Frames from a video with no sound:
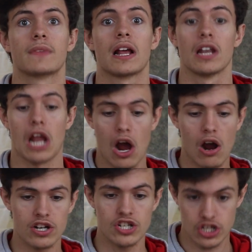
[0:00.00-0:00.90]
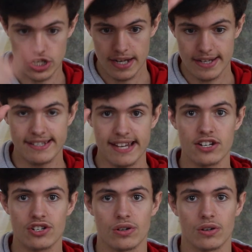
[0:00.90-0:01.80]
large
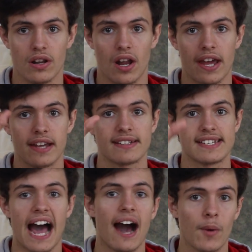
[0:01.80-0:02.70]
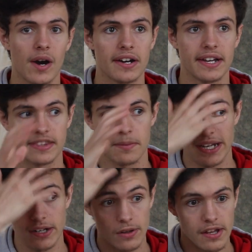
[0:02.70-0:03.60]
central, like, tower in the
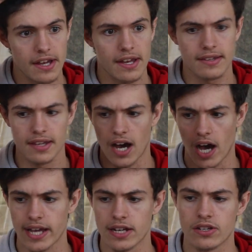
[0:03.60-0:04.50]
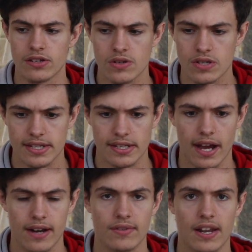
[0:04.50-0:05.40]
middle that I had used to
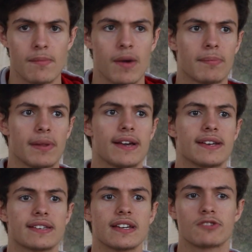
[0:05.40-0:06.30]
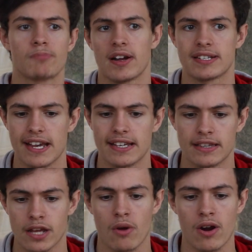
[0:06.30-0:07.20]
kind of let my players each partake
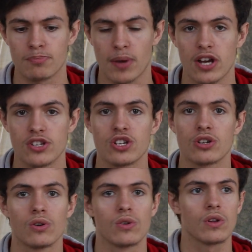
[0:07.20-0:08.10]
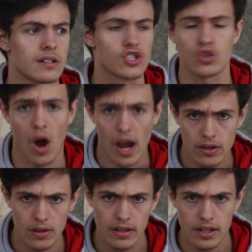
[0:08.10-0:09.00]
in their own personal
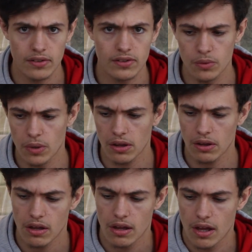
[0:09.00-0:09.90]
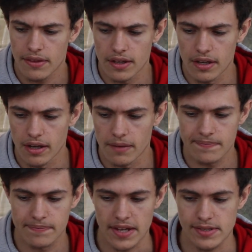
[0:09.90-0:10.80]
trial, if you will,
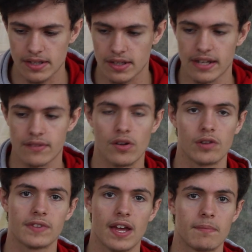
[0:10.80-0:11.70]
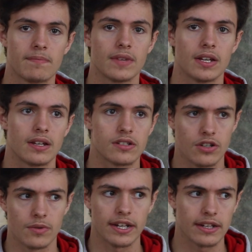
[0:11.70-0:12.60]
that basically involved them
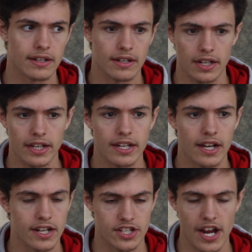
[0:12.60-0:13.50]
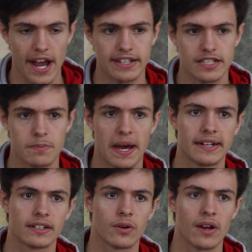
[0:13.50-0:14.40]
doing like a check
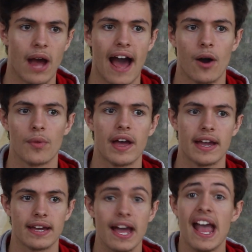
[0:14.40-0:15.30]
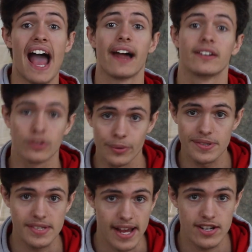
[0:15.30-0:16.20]
depending on how they handled
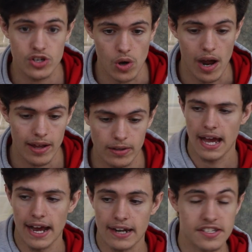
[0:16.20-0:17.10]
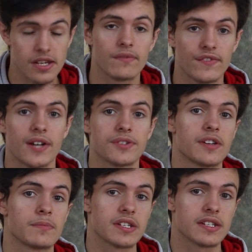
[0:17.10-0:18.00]
said trial, and some failed,
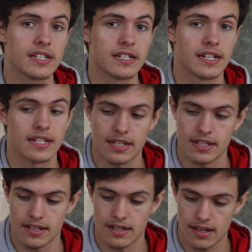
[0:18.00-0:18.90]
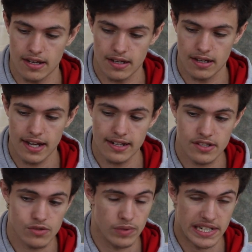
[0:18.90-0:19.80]
some succeeded. And
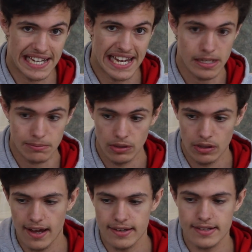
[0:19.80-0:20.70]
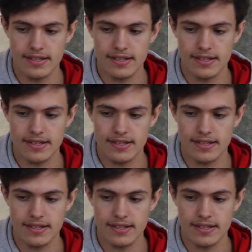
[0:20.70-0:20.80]
it's retakeable. And